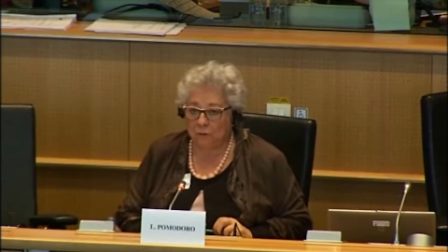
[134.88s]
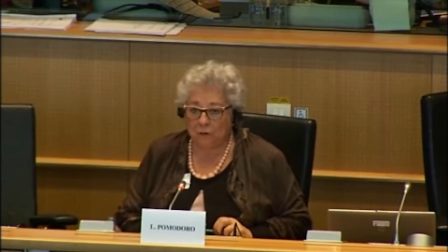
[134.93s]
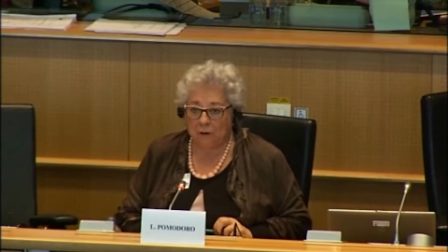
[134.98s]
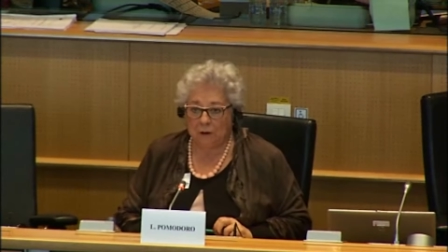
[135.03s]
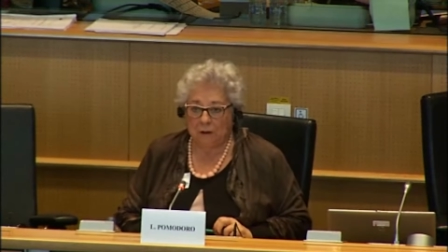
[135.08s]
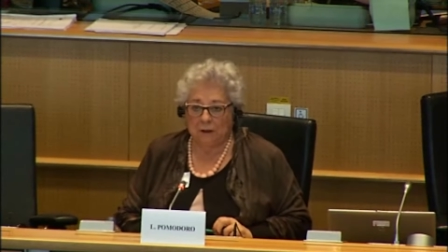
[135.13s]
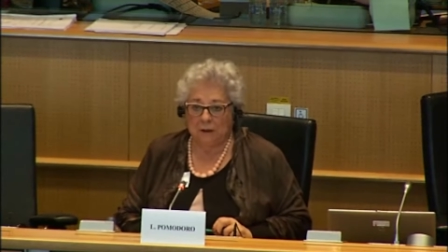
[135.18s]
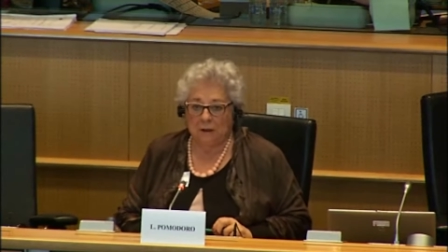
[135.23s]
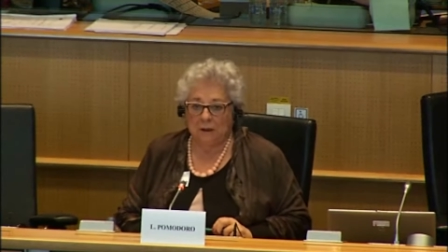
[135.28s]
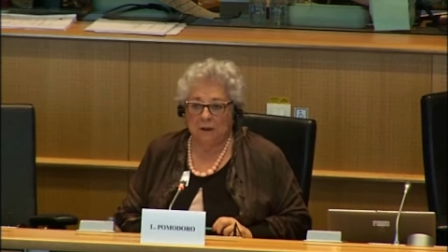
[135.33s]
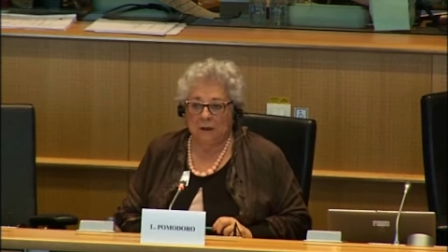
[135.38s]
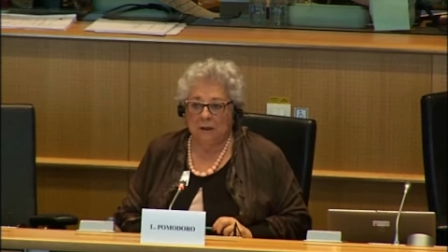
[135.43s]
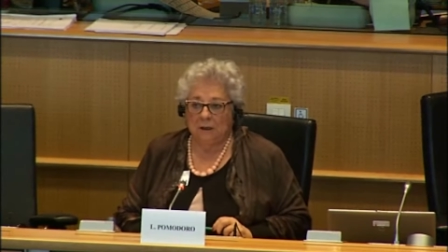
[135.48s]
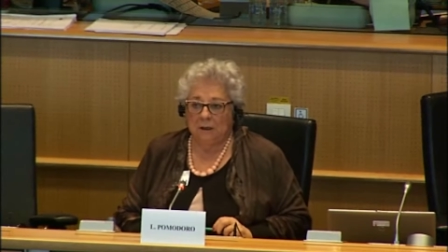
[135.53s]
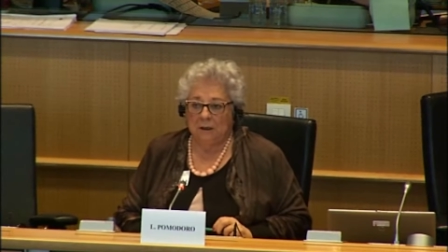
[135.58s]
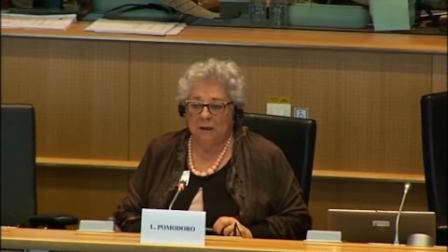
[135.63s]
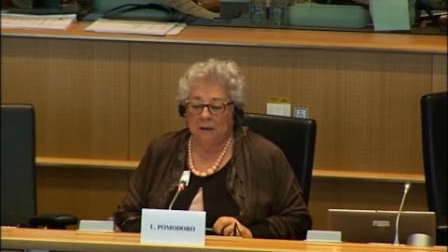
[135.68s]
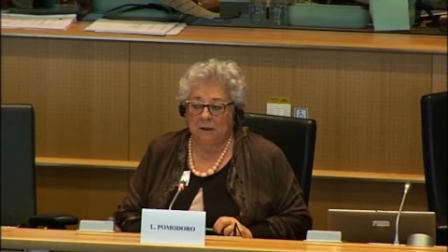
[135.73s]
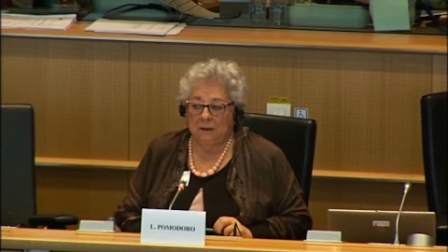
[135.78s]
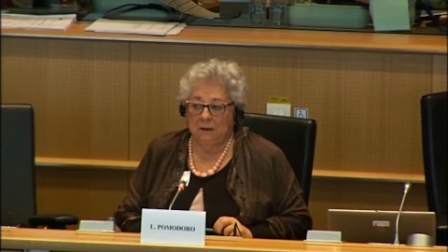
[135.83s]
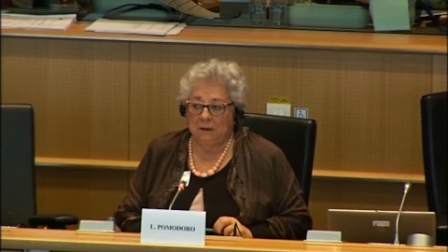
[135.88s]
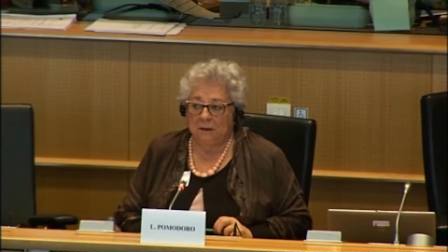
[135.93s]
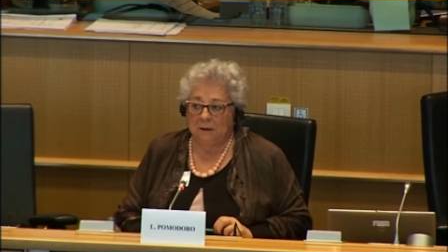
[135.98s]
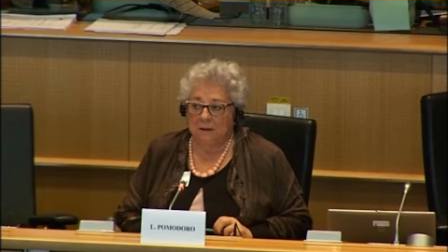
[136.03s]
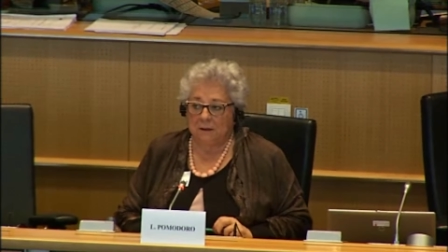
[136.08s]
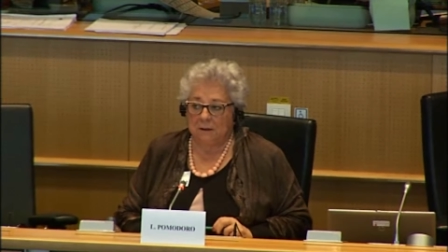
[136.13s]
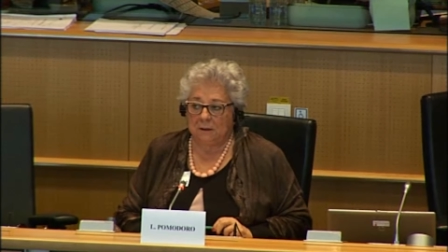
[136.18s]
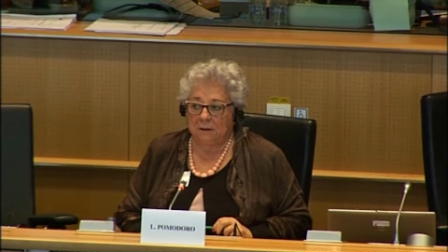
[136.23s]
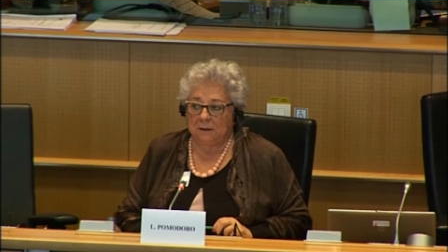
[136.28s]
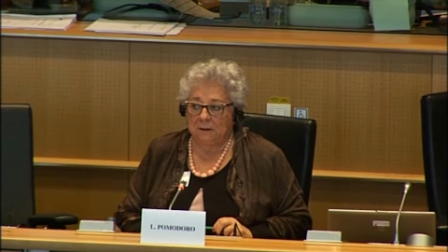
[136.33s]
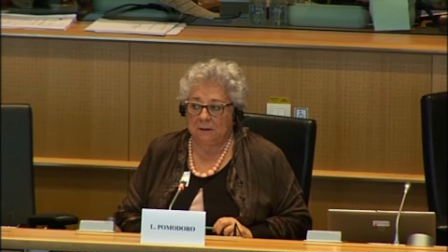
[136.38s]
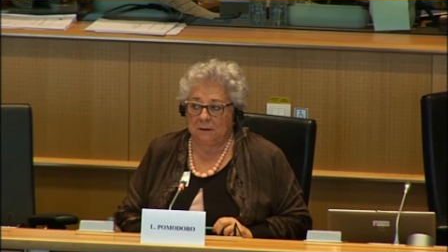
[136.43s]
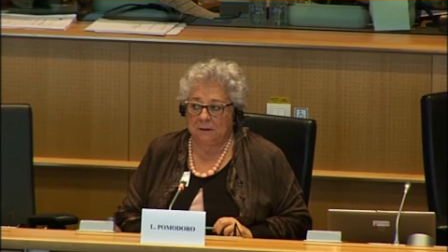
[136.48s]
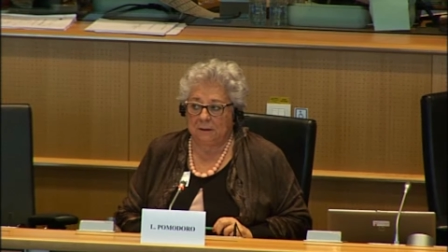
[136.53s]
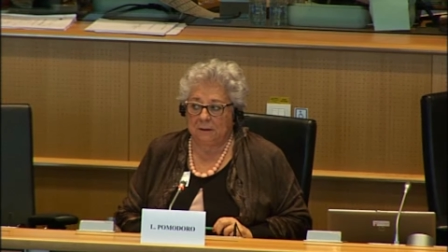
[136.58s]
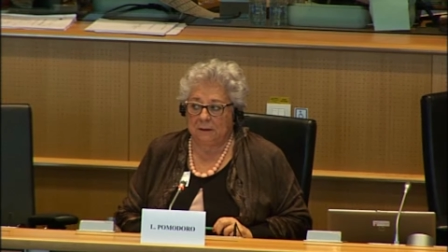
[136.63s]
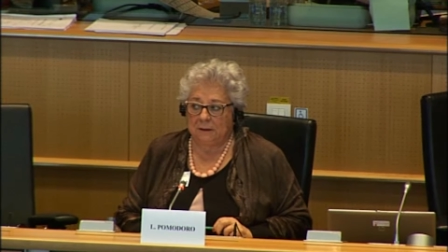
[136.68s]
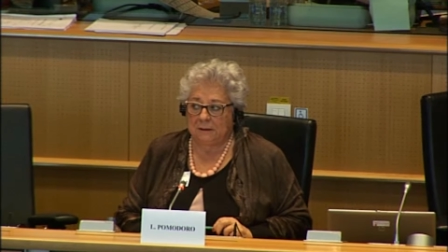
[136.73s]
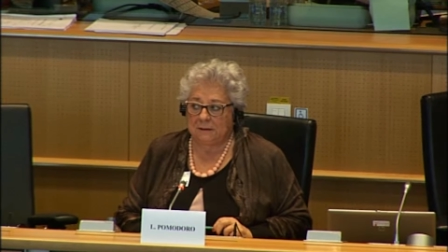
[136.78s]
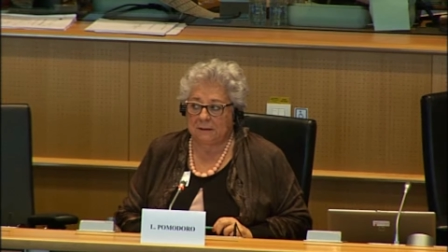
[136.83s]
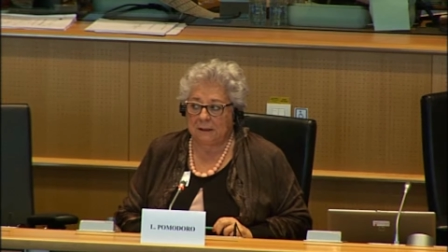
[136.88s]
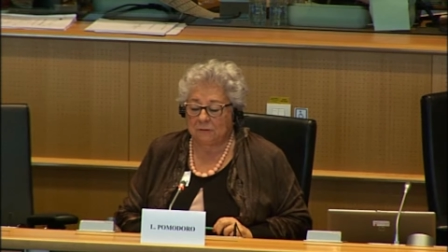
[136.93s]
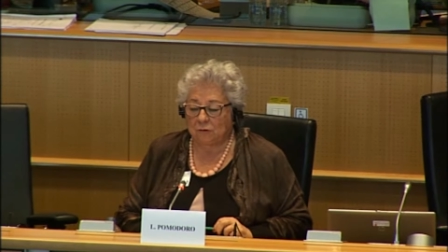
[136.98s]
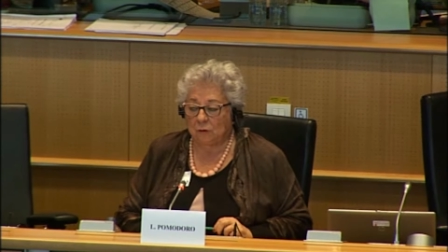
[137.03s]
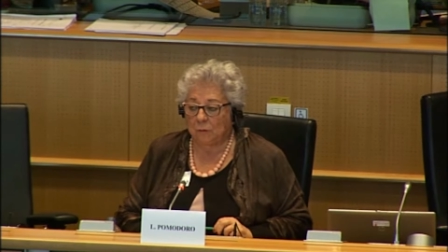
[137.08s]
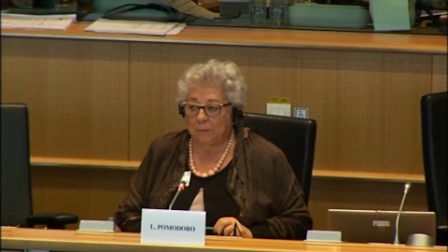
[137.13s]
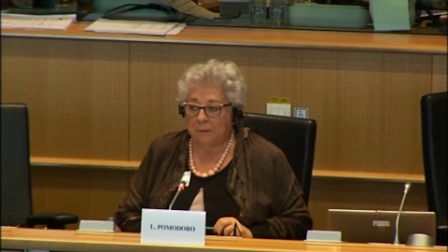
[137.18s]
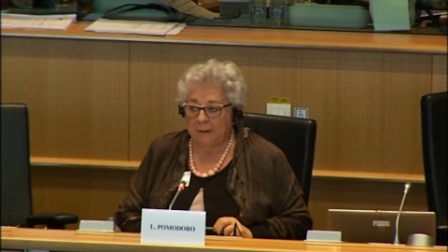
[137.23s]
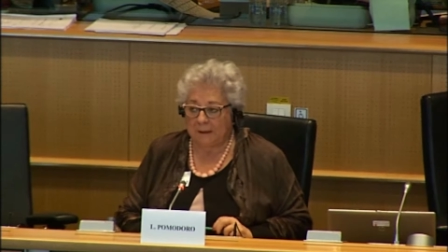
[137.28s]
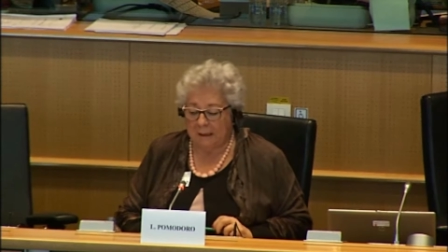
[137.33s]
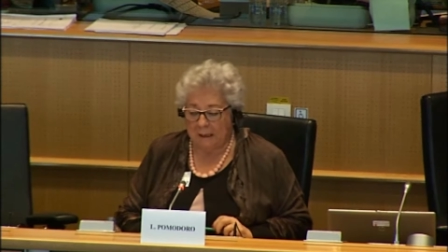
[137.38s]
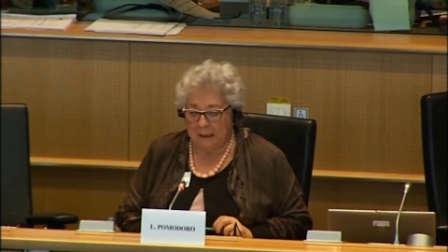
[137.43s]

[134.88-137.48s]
but I should just